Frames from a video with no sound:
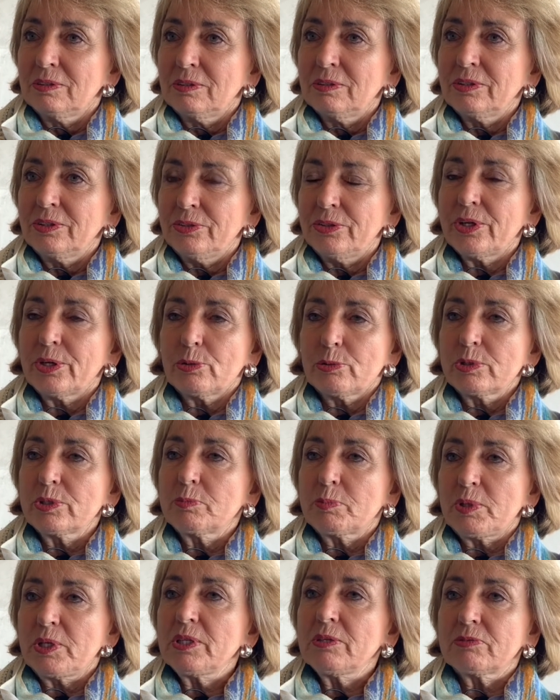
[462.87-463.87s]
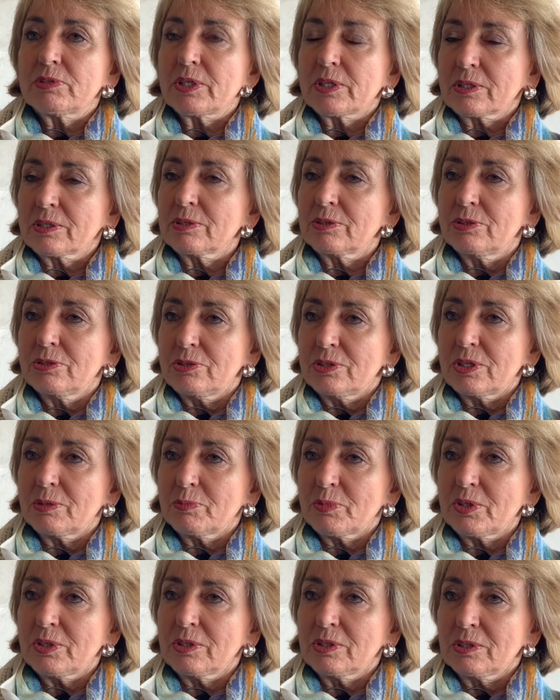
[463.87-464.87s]
You know, I always believed I could do
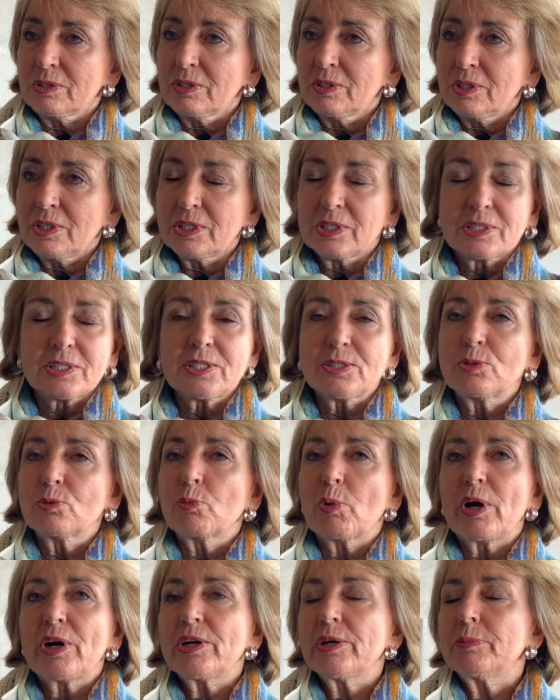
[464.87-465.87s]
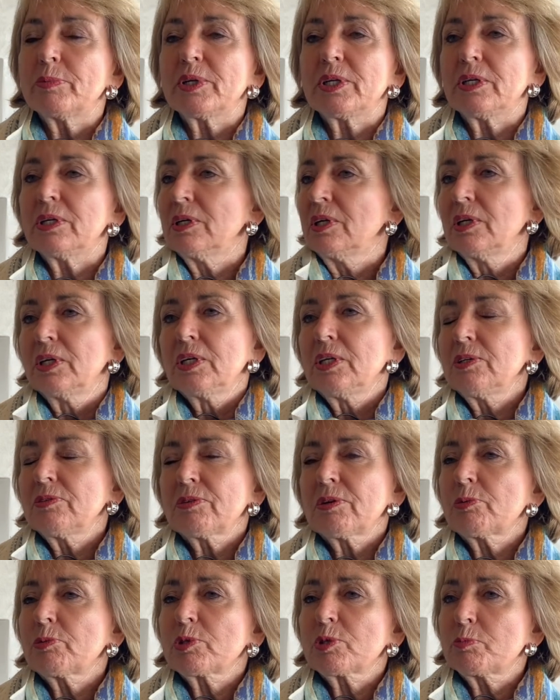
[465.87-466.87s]
something. Okay. And it didn't worry me if
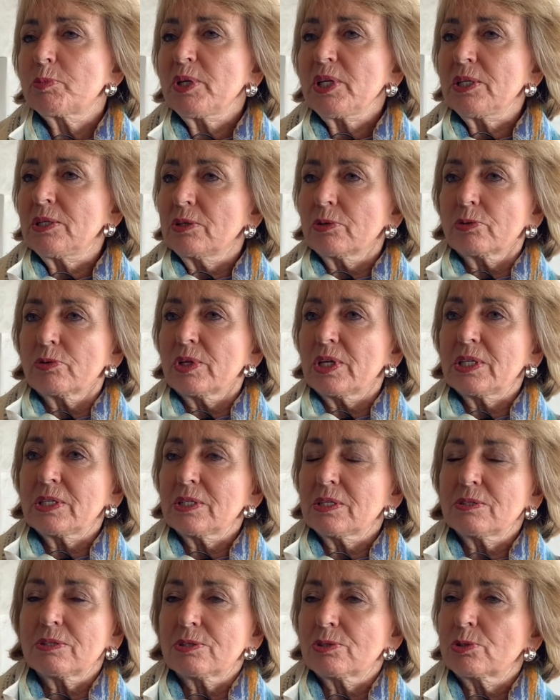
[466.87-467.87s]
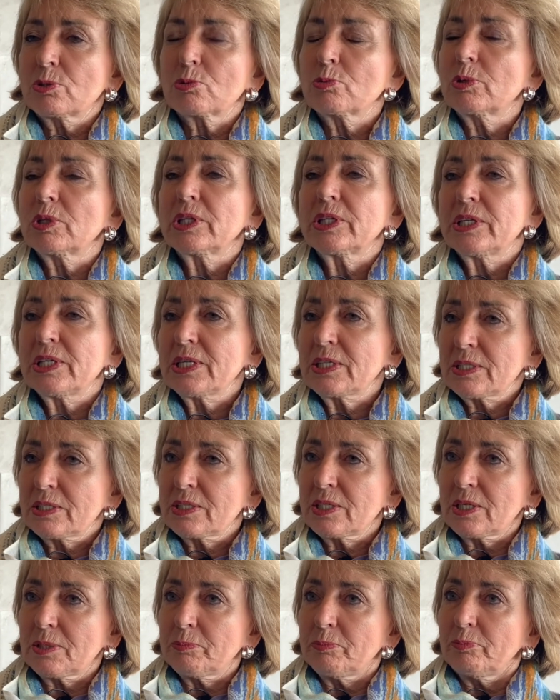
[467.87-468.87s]
I was beaten or that. I just thought, well, the next
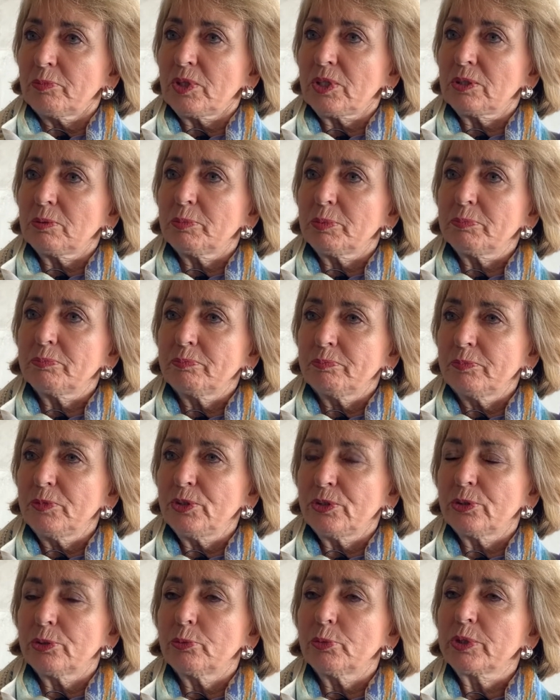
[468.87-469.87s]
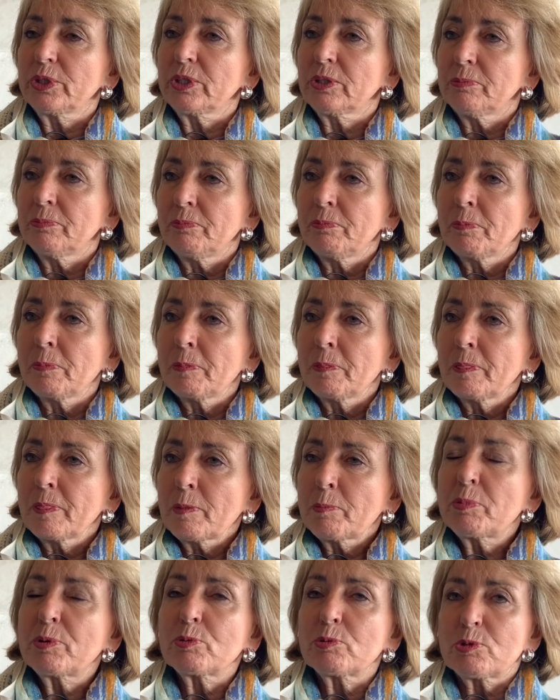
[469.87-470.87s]
time I'll, win.
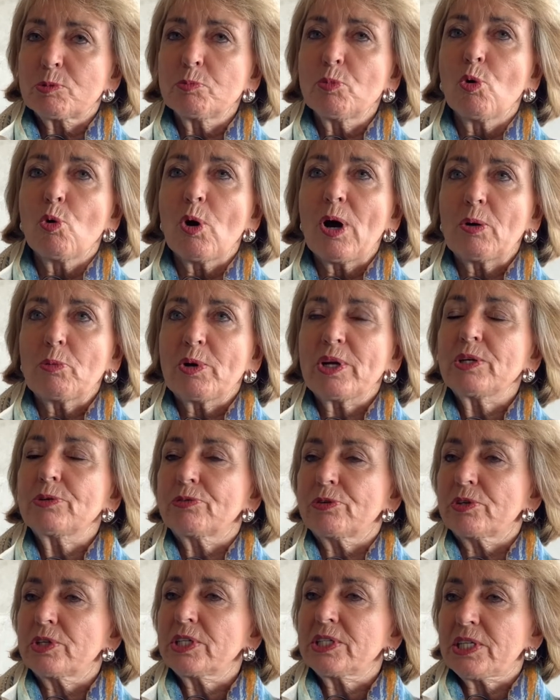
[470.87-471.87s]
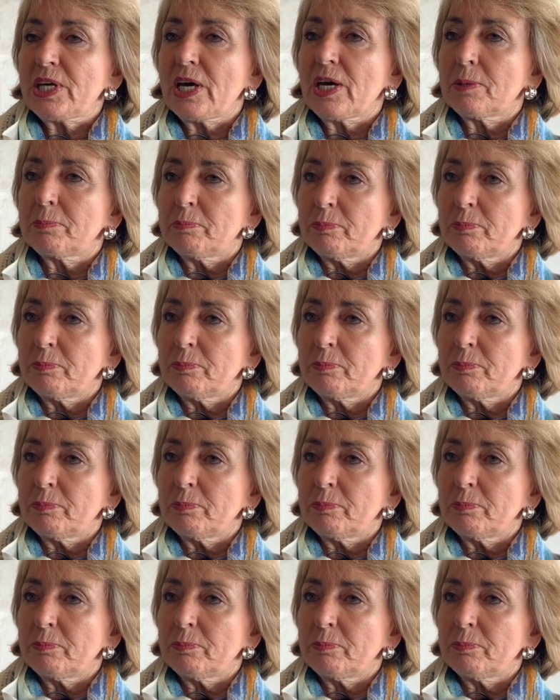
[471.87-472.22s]
But it was more I went for a time.